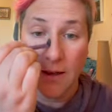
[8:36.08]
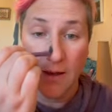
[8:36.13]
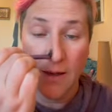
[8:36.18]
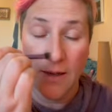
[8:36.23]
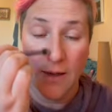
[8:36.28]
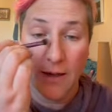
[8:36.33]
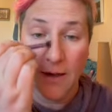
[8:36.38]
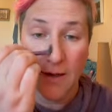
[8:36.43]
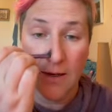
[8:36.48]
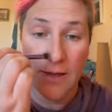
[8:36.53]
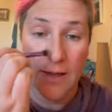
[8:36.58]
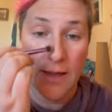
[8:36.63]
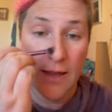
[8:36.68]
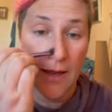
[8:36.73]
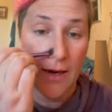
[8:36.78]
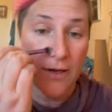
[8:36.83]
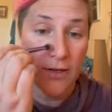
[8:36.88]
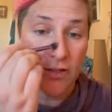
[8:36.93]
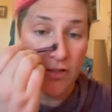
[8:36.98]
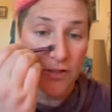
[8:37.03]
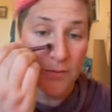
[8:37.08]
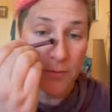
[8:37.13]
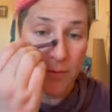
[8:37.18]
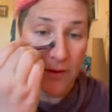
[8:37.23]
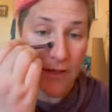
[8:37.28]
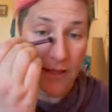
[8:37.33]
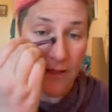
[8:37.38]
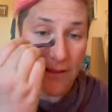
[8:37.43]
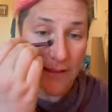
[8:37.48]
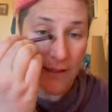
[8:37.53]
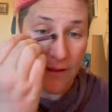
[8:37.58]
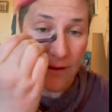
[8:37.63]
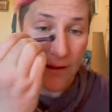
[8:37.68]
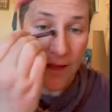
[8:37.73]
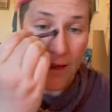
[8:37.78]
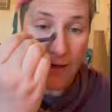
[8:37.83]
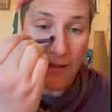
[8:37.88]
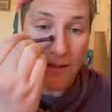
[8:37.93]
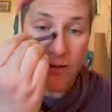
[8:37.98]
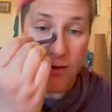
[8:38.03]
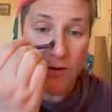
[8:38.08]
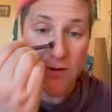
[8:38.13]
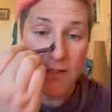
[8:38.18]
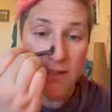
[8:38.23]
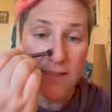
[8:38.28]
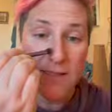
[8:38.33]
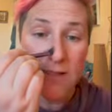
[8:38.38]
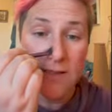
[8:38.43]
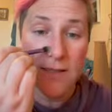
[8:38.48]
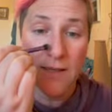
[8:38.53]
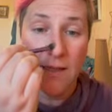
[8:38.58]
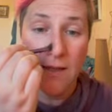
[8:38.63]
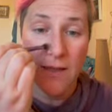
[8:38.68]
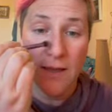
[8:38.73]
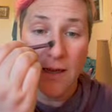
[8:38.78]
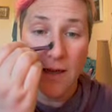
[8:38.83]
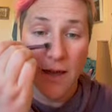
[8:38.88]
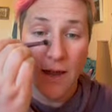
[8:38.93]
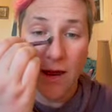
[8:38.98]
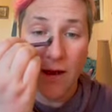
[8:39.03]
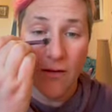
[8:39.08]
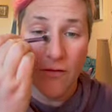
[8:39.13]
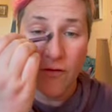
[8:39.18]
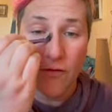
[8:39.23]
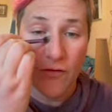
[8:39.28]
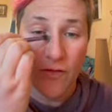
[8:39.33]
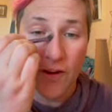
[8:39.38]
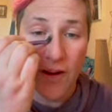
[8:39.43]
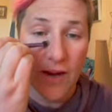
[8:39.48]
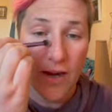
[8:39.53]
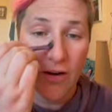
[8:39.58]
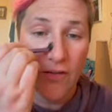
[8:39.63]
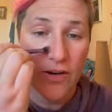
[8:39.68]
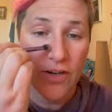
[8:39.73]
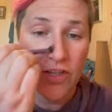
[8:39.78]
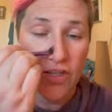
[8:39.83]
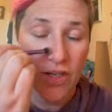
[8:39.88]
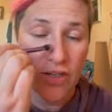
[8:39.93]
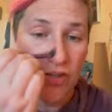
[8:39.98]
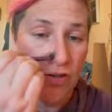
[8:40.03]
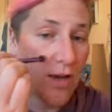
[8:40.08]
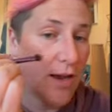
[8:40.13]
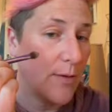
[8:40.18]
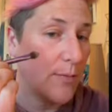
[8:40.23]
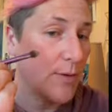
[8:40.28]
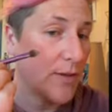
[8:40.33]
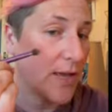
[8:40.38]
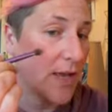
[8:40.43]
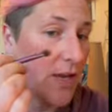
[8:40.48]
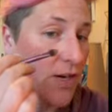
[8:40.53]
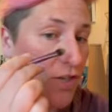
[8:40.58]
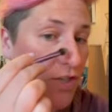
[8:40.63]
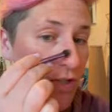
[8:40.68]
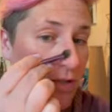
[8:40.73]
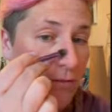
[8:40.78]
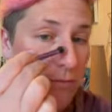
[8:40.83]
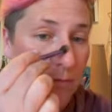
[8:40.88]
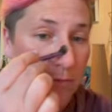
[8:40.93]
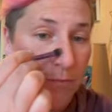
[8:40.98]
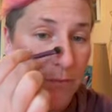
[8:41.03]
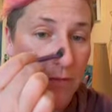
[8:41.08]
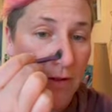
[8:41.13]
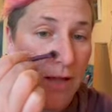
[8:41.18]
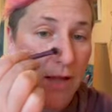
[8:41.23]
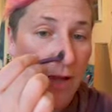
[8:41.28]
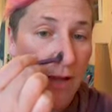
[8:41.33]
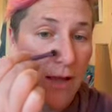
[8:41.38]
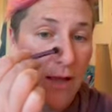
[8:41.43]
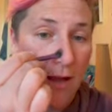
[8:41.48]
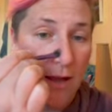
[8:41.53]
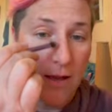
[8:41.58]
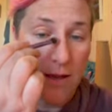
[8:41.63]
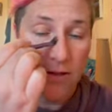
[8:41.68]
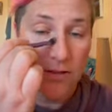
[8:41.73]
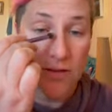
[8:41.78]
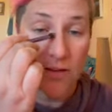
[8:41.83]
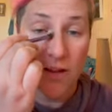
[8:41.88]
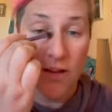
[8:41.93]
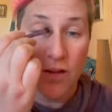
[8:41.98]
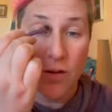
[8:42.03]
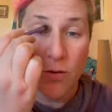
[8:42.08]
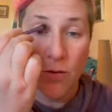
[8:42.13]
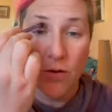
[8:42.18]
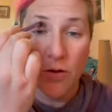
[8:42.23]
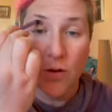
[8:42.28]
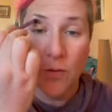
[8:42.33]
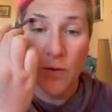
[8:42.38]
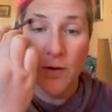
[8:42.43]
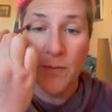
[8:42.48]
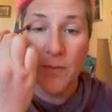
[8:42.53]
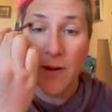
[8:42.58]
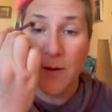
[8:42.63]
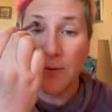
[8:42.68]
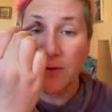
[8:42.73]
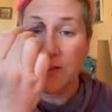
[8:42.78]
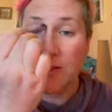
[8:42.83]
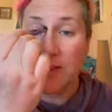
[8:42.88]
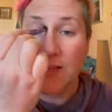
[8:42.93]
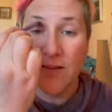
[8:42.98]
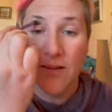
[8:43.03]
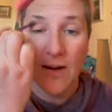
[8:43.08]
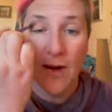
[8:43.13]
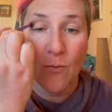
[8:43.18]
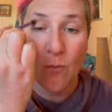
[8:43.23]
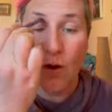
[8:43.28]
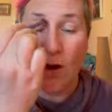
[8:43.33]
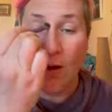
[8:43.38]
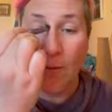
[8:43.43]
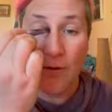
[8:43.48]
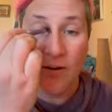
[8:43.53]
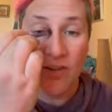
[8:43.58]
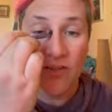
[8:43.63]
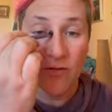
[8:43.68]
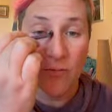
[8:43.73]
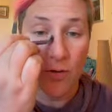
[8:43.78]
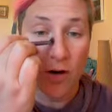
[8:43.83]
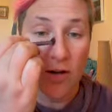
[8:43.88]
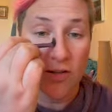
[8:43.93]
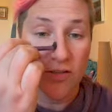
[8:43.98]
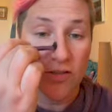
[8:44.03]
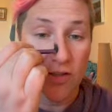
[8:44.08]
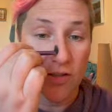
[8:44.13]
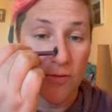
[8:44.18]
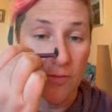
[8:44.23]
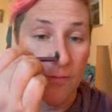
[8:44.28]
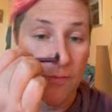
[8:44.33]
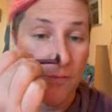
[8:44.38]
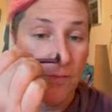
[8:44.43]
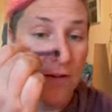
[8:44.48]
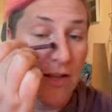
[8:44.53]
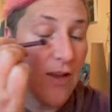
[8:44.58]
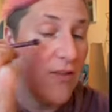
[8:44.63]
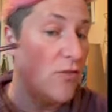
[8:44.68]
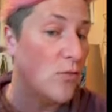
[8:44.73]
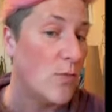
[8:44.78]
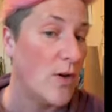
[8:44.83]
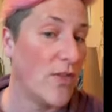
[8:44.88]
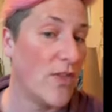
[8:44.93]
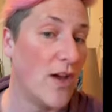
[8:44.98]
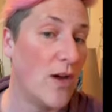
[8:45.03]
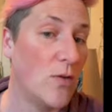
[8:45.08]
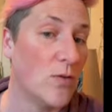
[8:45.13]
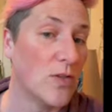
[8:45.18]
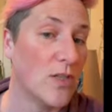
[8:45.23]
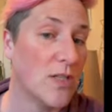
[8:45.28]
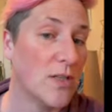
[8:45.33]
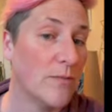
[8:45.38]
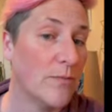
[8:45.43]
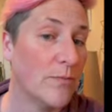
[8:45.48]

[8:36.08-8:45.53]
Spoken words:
And again, just blending that. So this is a very gentle application so that you wouldn't be able to see that I'm wearing a bunch of bronzer. Even without